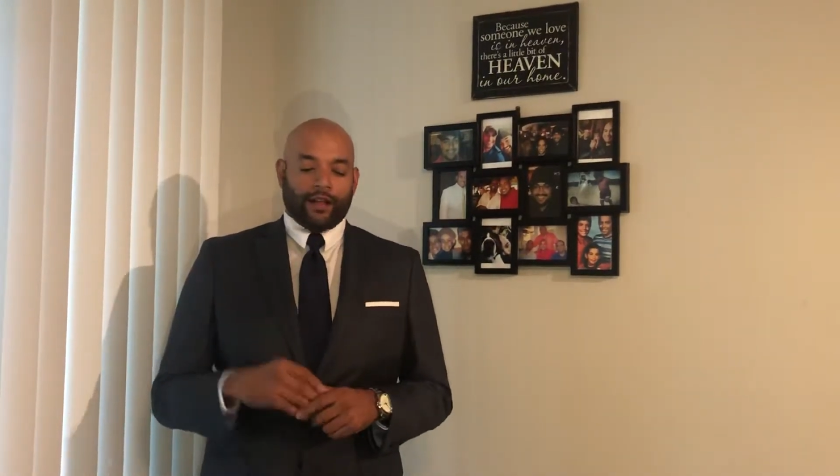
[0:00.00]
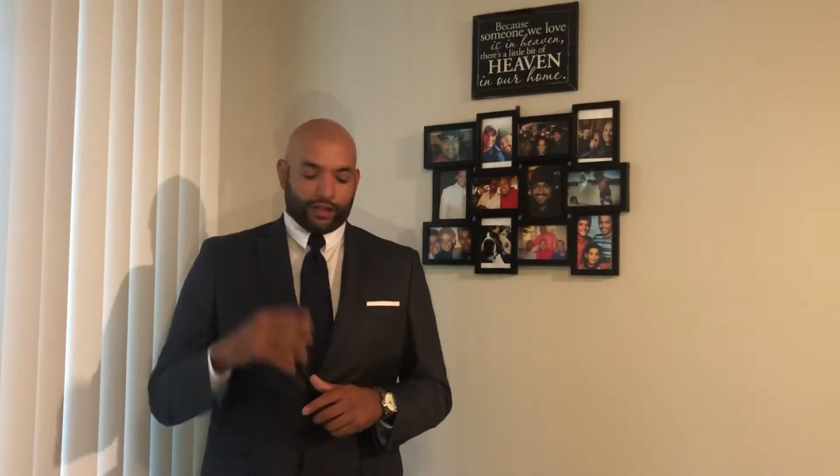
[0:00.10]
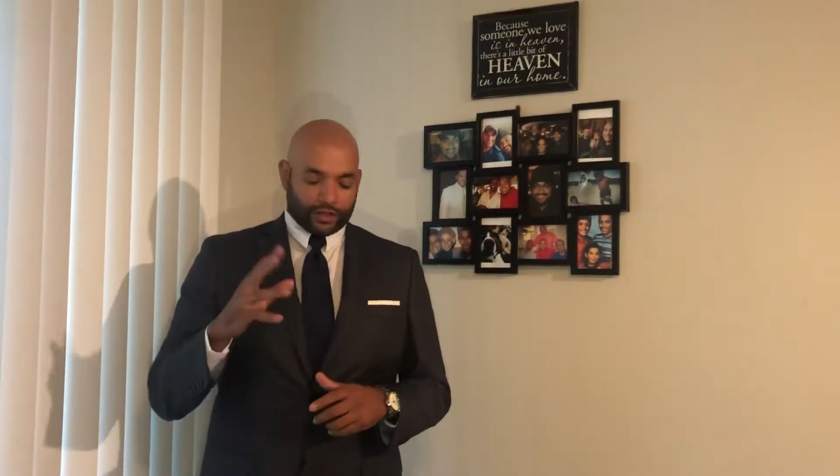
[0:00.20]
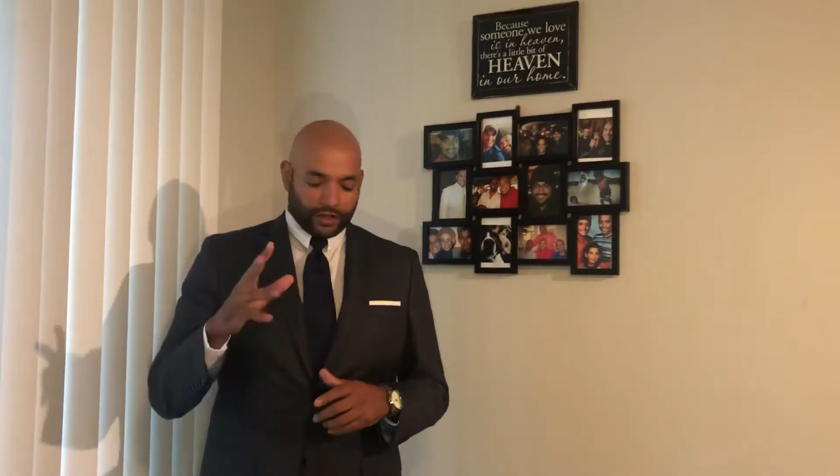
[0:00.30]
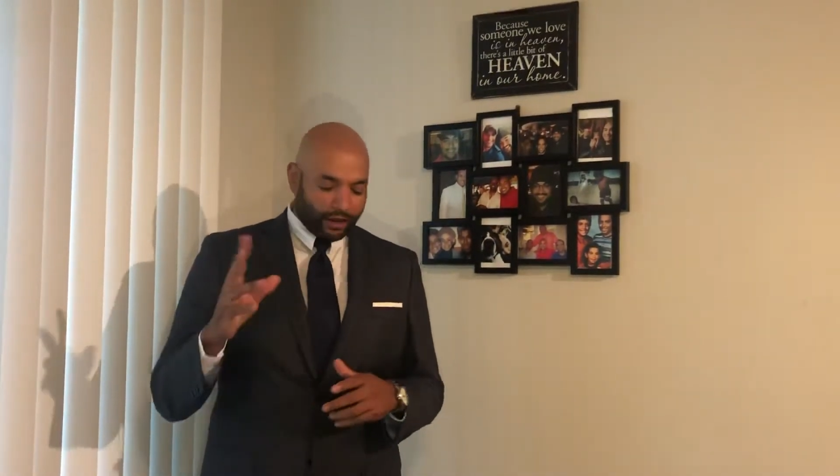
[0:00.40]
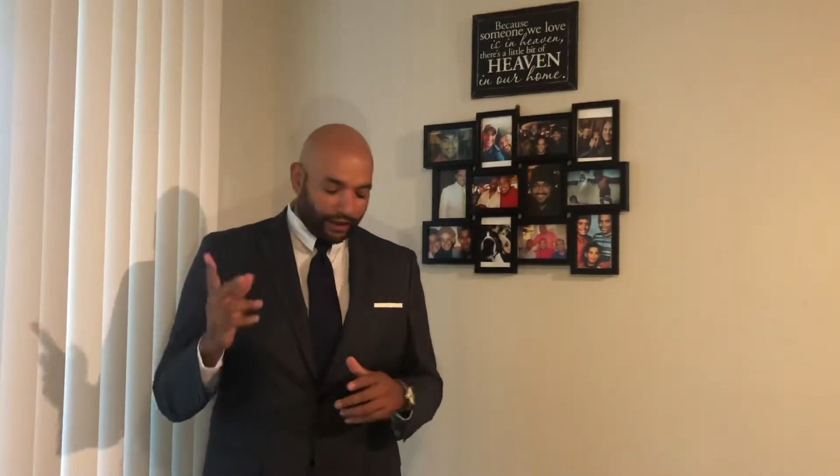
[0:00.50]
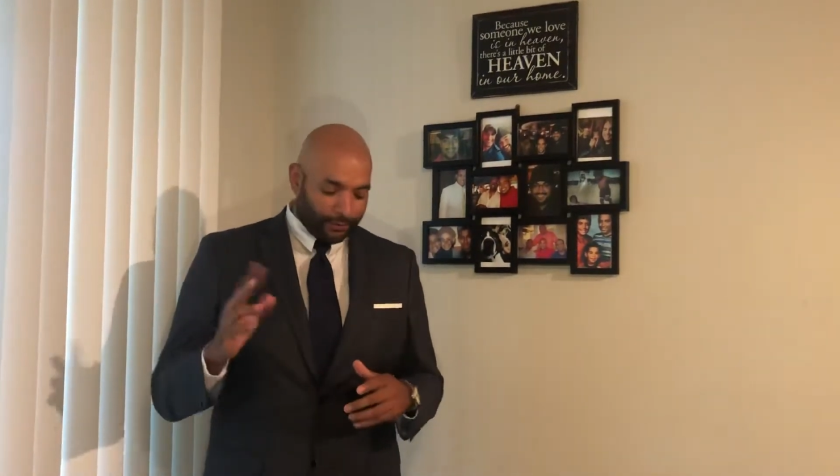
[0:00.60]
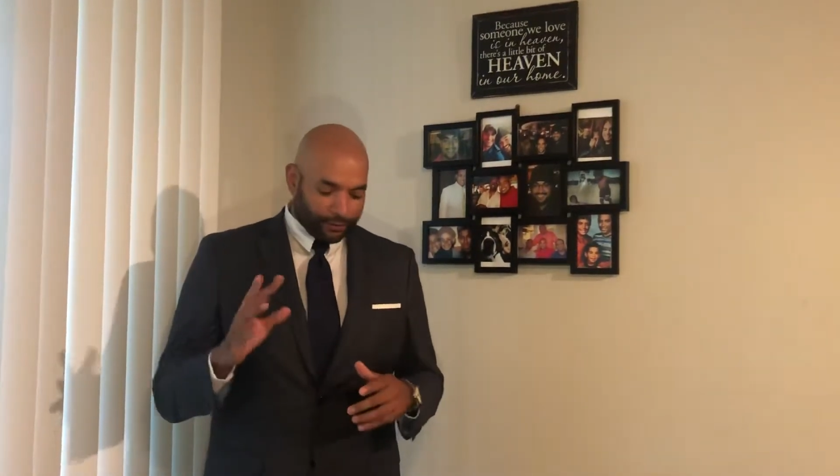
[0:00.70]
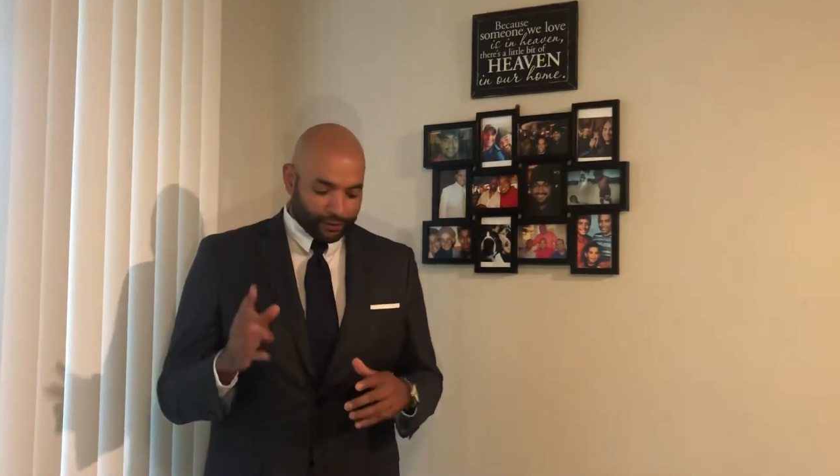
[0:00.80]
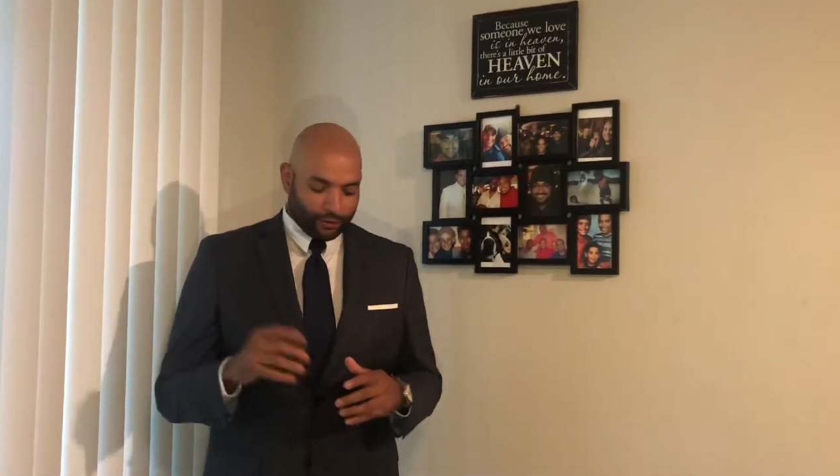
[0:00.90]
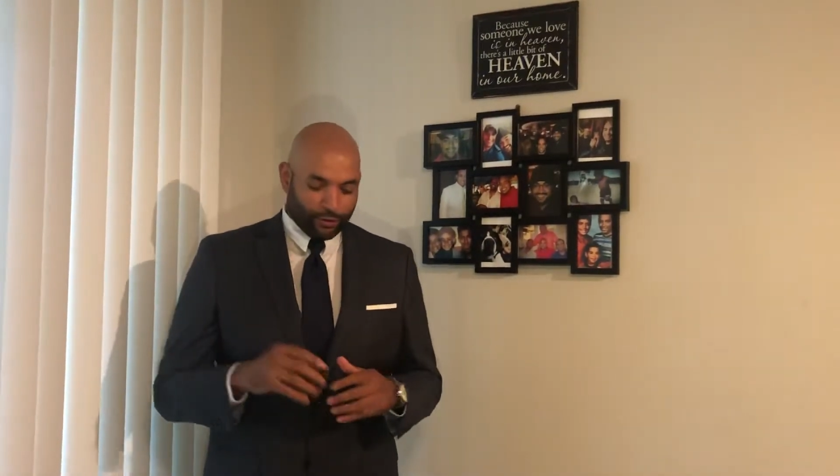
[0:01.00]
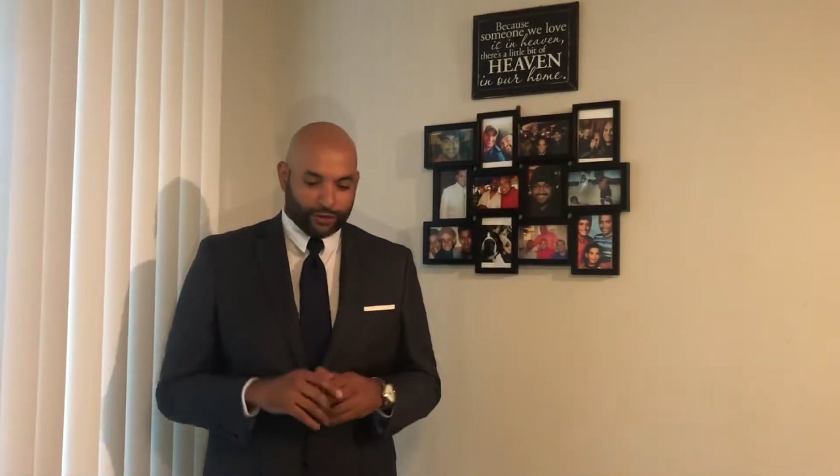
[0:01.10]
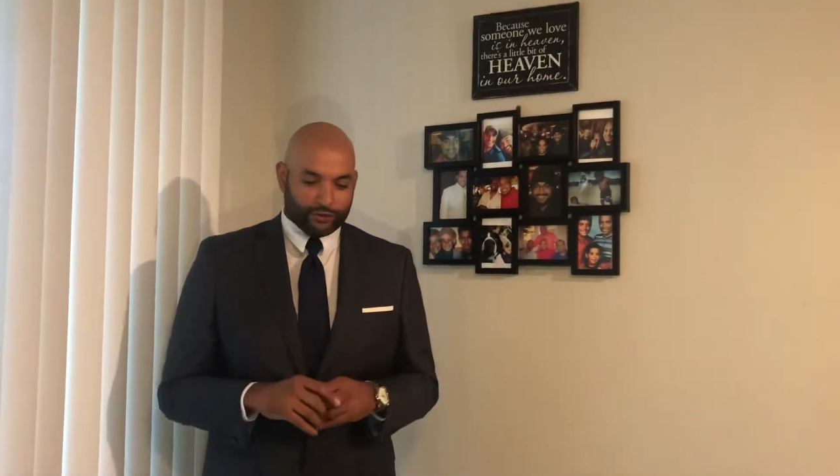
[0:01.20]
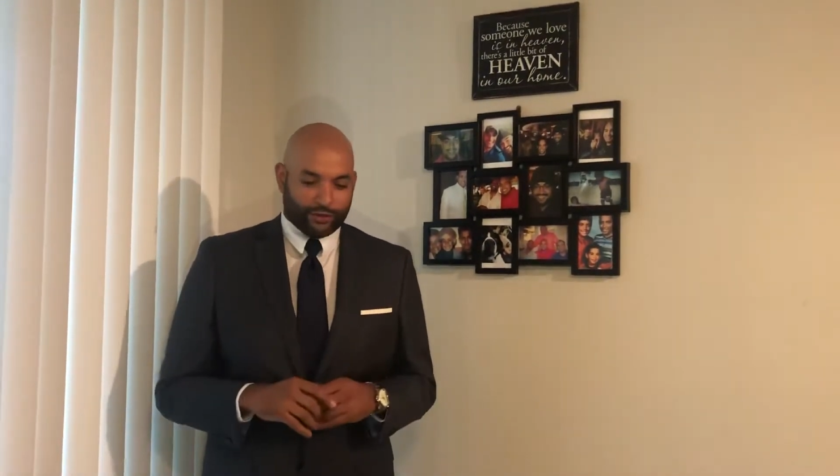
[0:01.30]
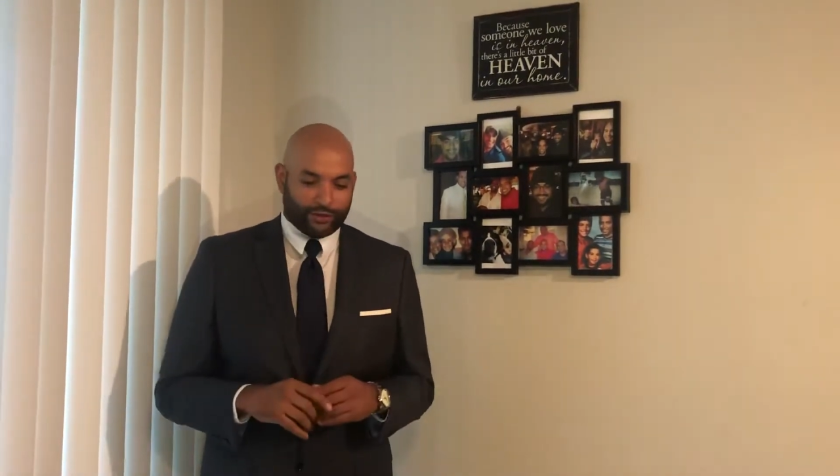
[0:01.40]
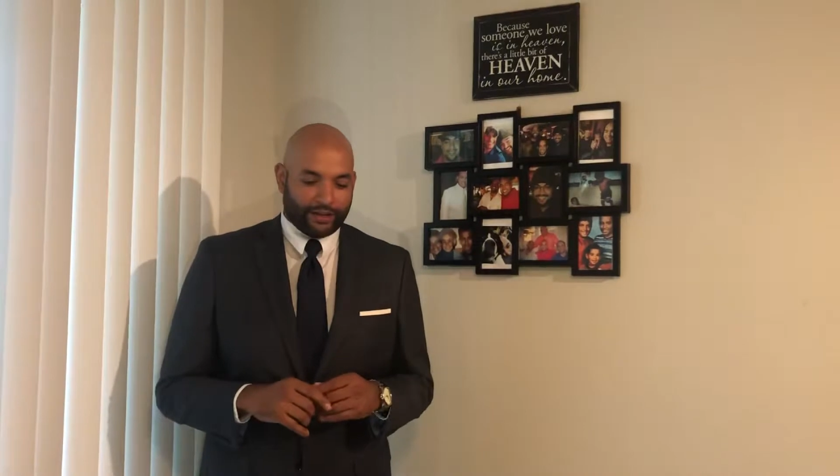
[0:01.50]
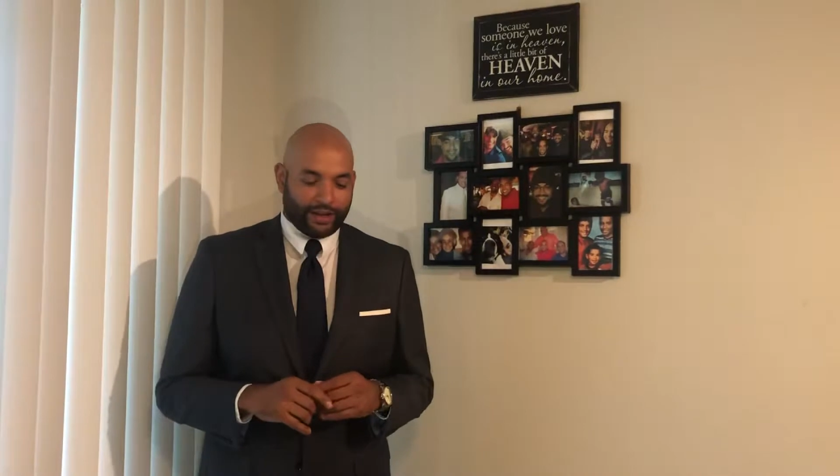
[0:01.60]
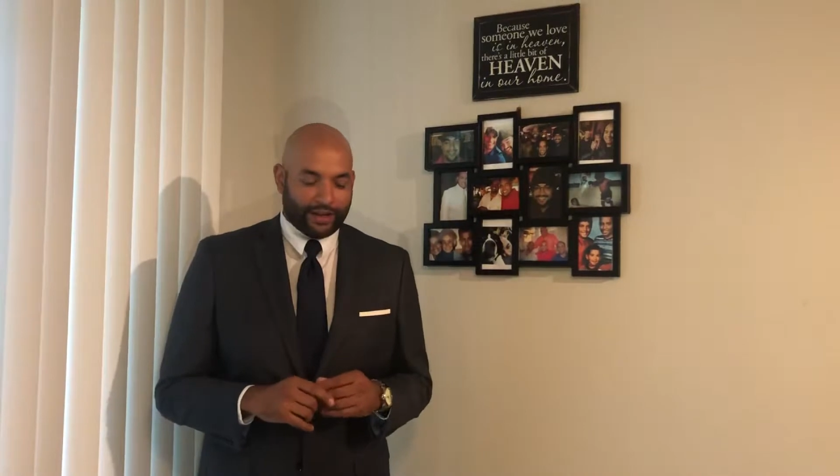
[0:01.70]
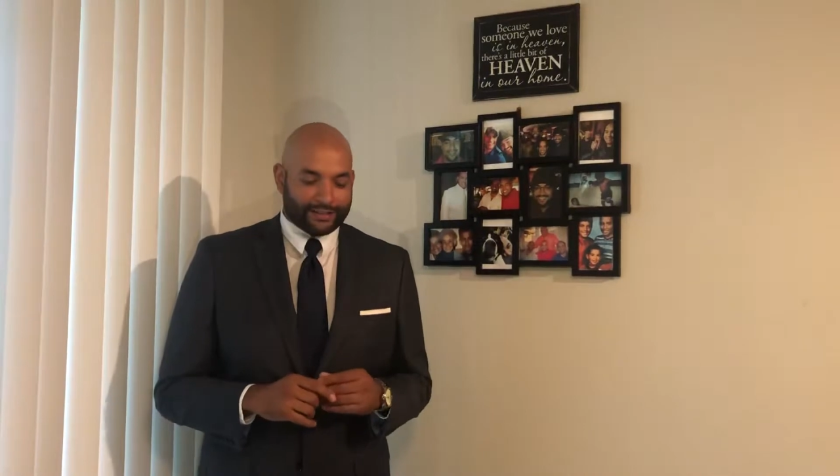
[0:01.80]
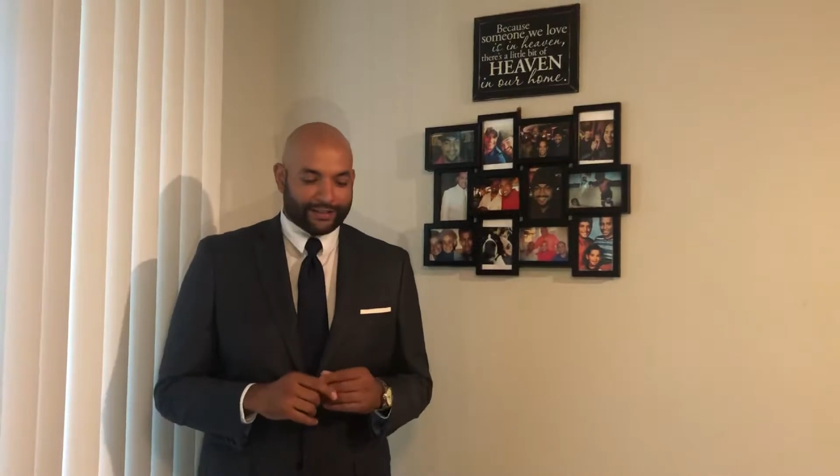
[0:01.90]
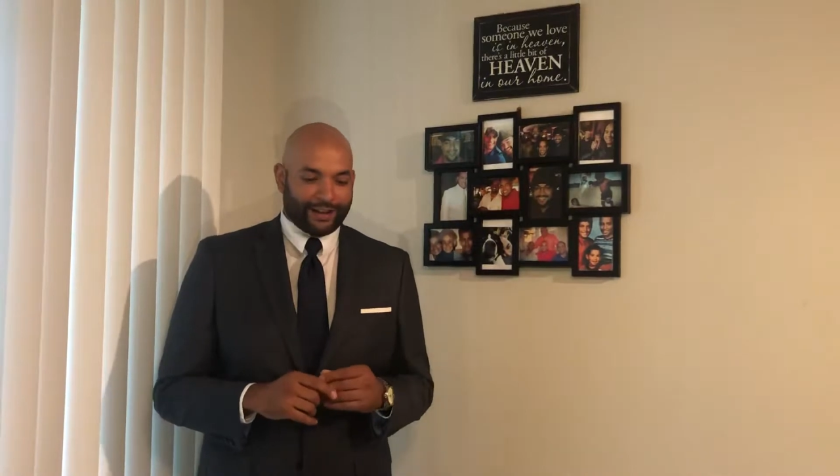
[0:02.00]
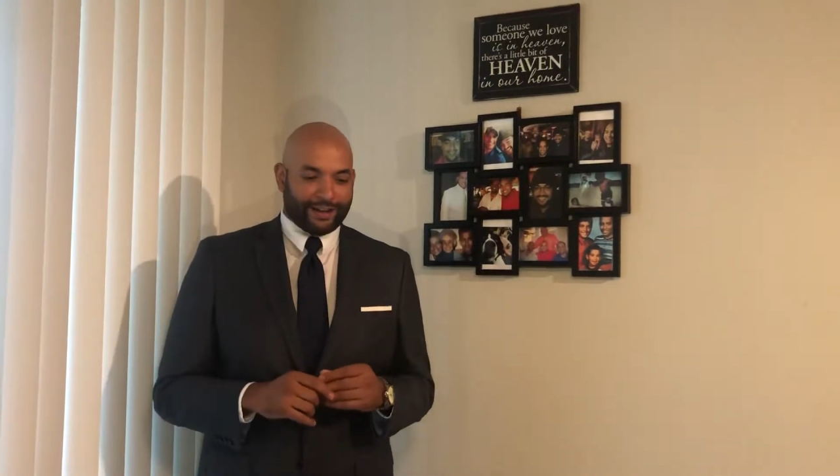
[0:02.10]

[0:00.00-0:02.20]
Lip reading: I'll share a couple of stories with you guys.